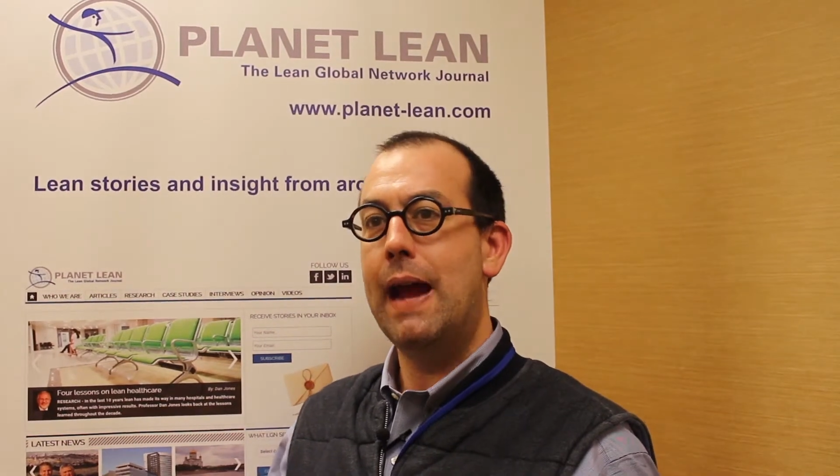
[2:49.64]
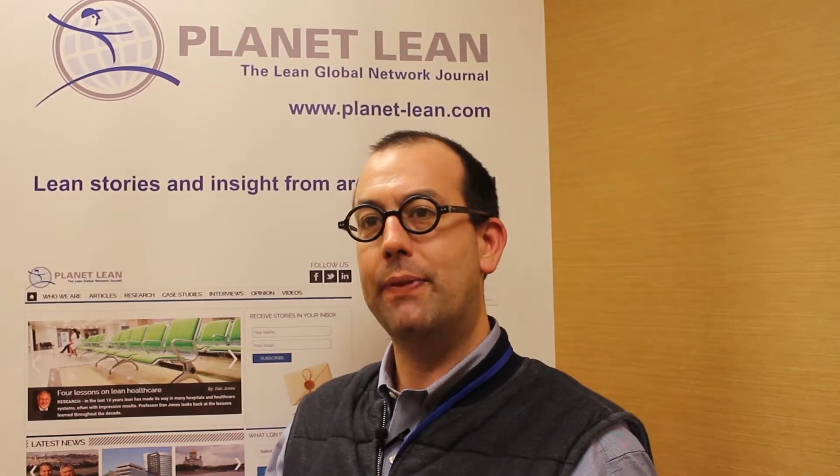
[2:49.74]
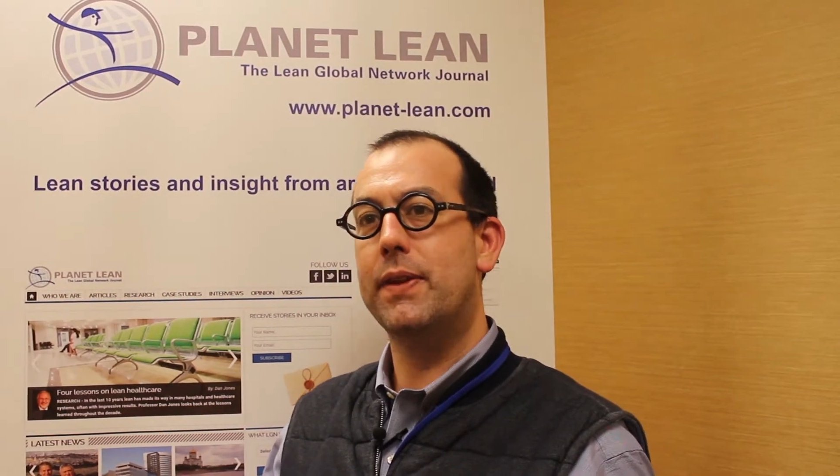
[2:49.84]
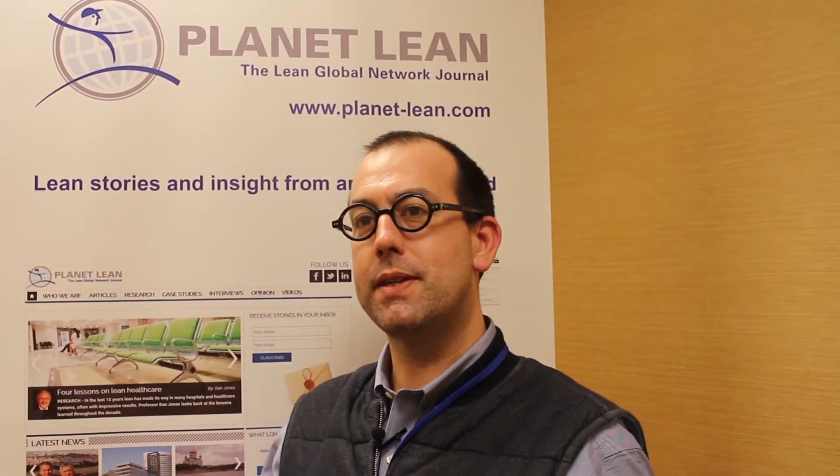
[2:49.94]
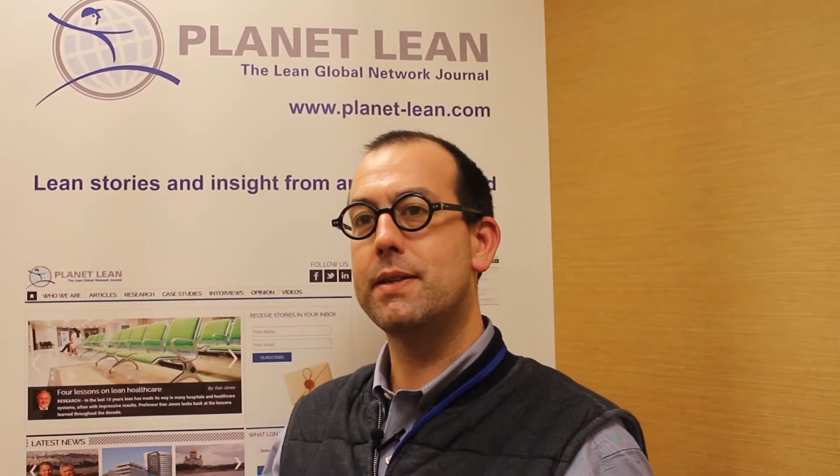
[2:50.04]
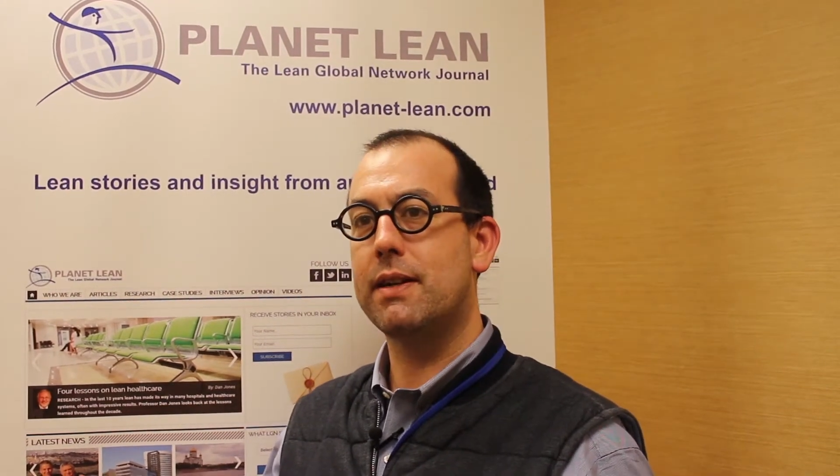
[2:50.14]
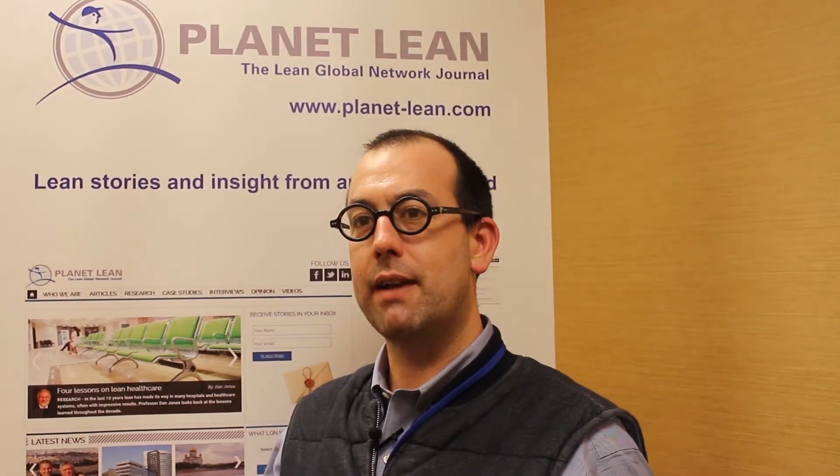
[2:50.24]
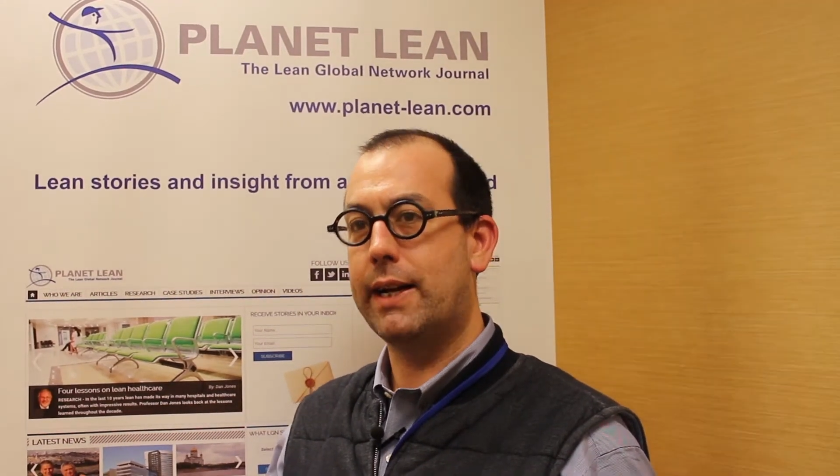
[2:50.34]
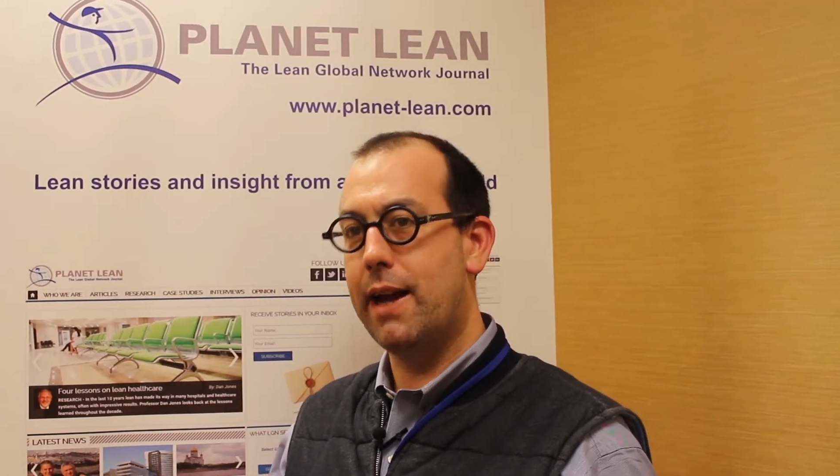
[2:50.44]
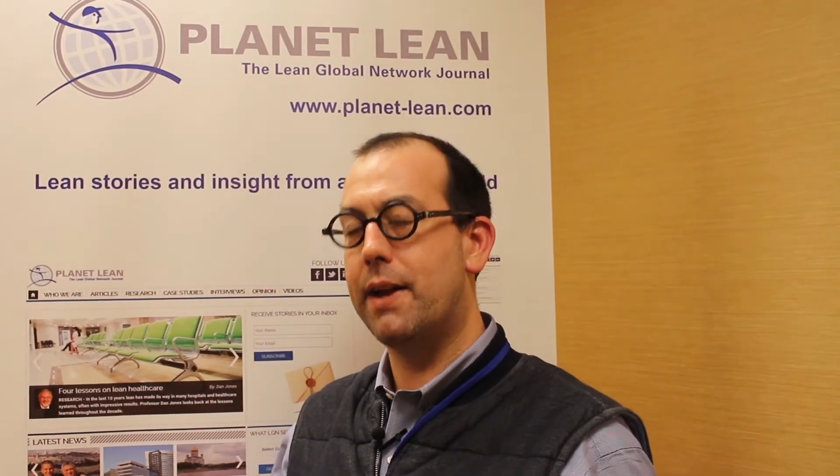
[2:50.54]
and this is
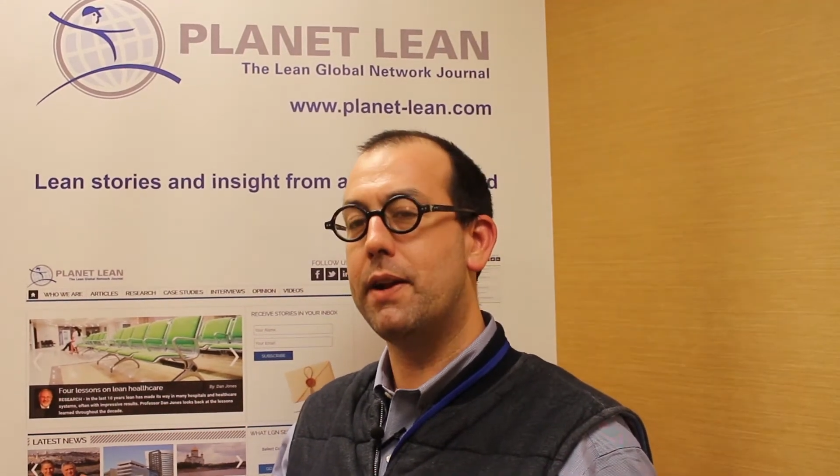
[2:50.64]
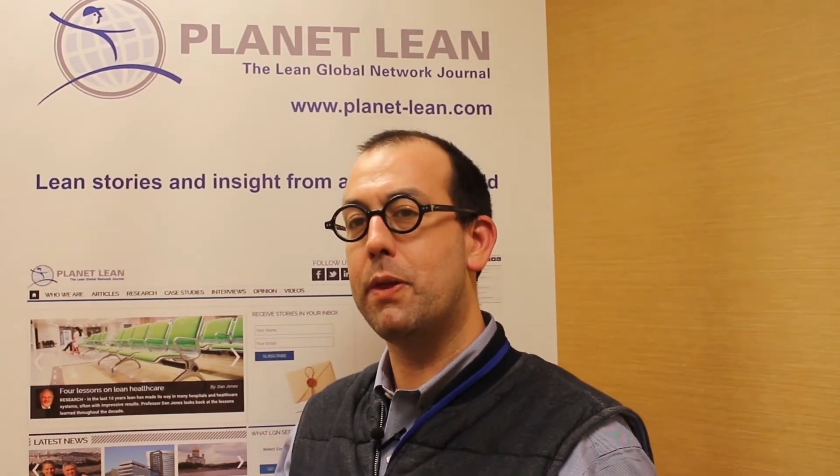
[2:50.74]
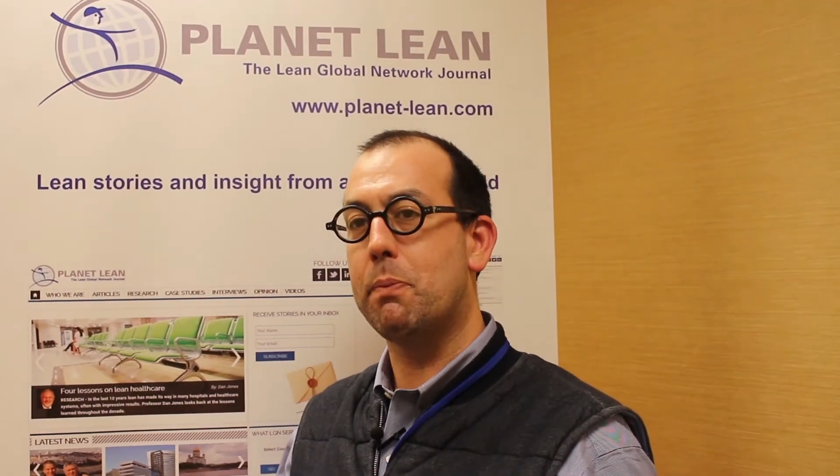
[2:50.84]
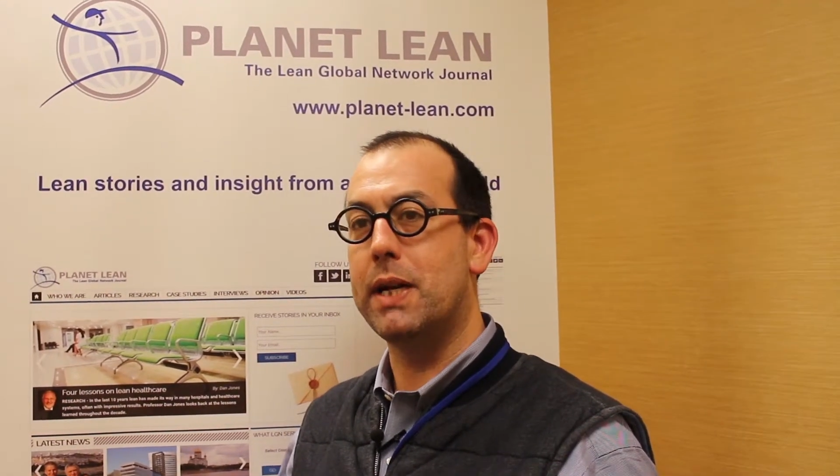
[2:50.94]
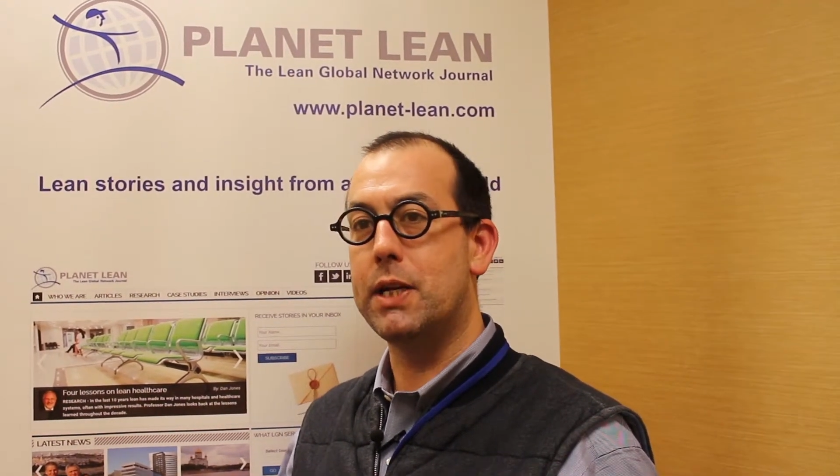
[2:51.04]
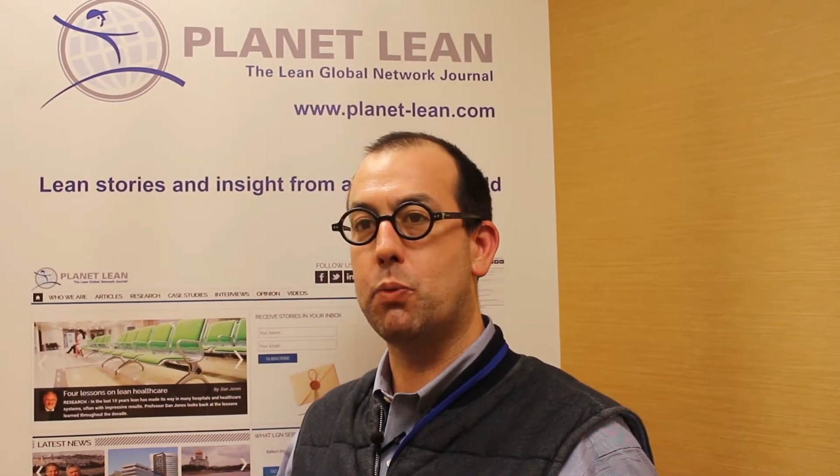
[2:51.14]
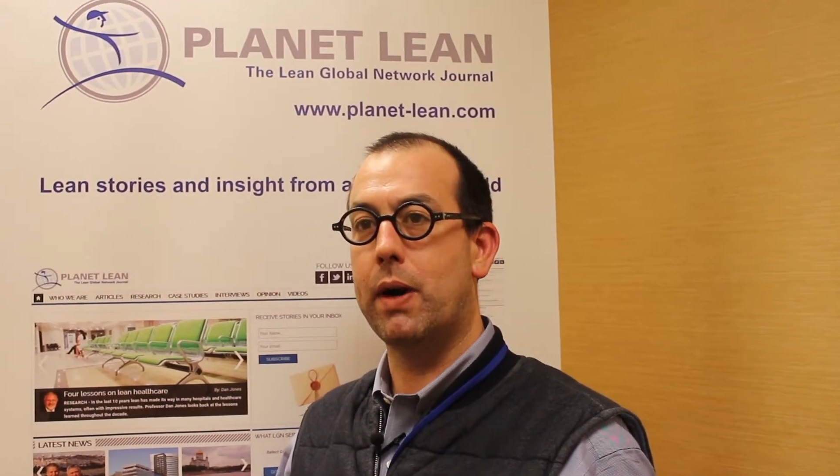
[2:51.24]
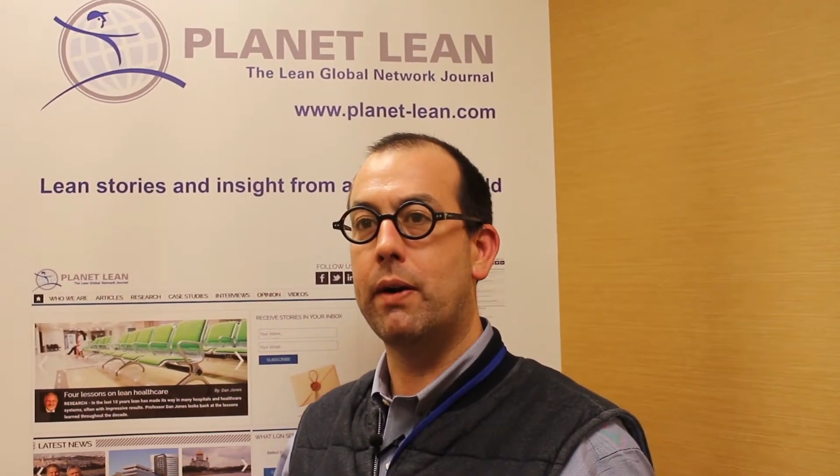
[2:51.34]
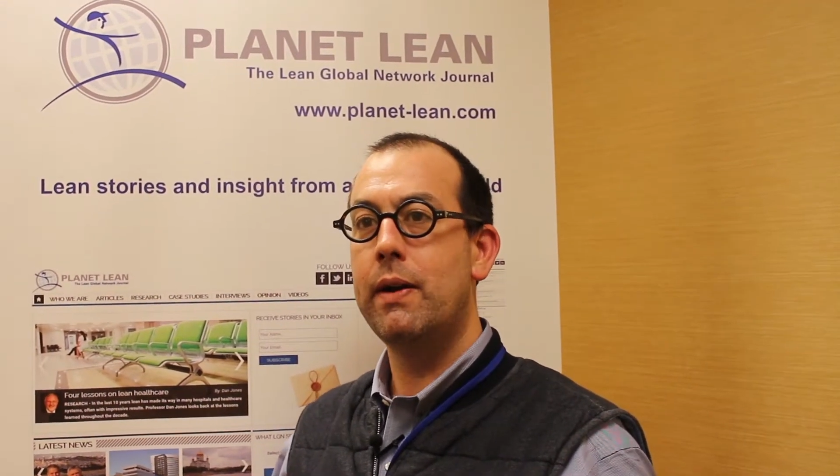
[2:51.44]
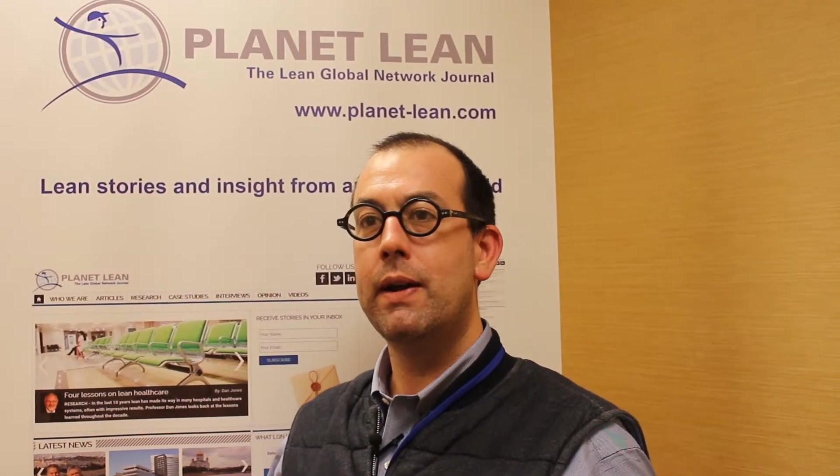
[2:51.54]
again another place
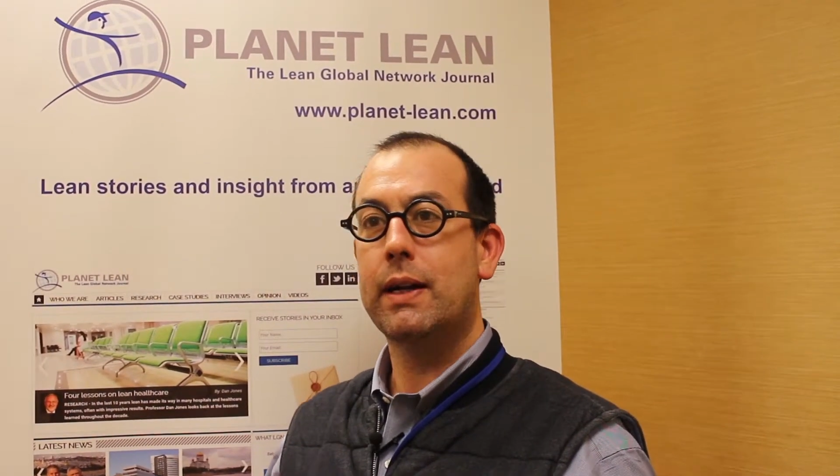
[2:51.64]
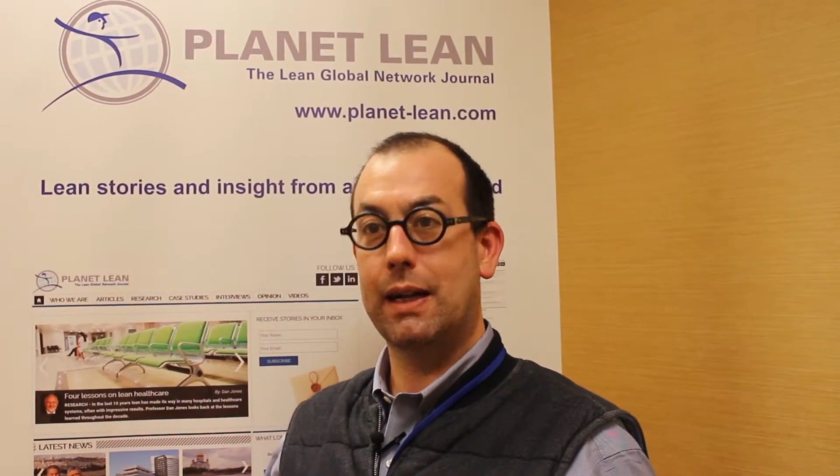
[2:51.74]
where